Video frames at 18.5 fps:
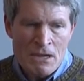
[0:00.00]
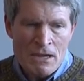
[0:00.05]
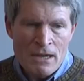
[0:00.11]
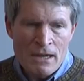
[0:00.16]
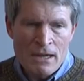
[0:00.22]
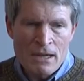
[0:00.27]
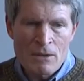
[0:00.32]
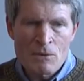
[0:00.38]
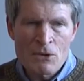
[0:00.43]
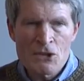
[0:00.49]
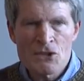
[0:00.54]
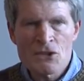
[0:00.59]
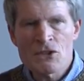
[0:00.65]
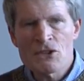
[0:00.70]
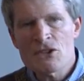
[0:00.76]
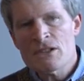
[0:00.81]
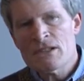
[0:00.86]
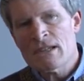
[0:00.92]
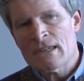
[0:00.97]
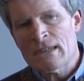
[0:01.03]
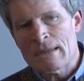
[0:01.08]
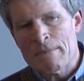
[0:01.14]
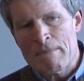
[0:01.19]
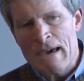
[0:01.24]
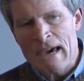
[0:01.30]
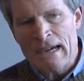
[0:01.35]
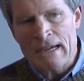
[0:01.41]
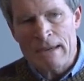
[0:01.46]
In other words, you could just get the
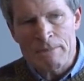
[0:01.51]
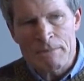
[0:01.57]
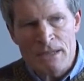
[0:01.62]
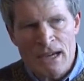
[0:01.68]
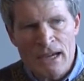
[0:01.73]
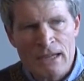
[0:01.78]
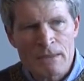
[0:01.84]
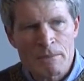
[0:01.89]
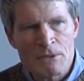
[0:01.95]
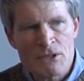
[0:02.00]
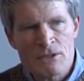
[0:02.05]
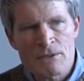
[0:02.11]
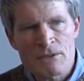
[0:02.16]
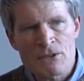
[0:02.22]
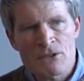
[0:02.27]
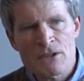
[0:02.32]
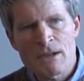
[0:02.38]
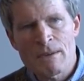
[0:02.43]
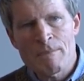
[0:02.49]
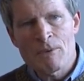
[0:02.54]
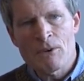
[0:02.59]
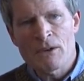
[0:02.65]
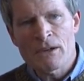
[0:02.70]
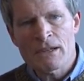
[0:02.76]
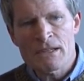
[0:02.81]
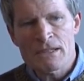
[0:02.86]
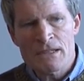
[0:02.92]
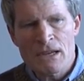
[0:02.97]
backup documents from the Trump
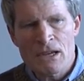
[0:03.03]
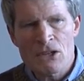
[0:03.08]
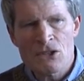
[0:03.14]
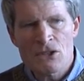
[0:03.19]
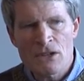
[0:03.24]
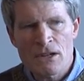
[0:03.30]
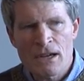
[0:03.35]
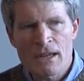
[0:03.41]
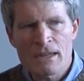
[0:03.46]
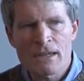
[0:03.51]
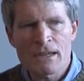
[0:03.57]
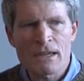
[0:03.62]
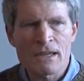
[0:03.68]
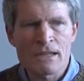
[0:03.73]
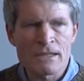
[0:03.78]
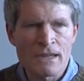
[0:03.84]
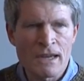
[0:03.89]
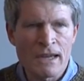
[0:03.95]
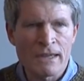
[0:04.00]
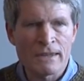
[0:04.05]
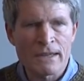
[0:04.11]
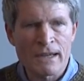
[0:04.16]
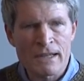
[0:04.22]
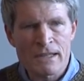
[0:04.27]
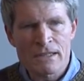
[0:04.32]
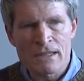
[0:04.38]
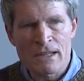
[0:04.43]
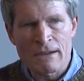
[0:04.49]
organization. I think he's getting
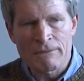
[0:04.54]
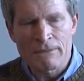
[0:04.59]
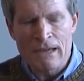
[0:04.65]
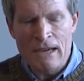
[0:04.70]
that stuff.